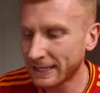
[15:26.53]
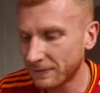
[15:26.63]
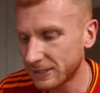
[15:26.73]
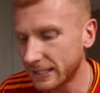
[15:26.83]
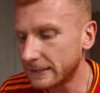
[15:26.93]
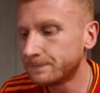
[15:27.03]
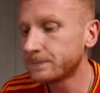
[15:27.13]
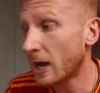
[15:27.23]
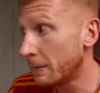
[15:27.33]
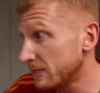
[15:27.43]
deficit.
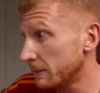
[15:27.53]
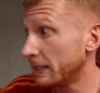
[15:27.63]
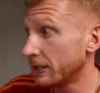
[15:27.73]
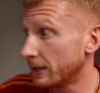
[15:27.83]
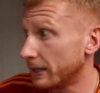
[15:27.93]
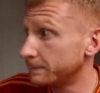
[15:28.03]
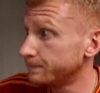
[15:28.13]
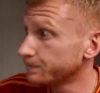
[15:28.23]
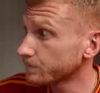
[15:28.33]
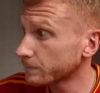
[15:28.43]
I'm simply going to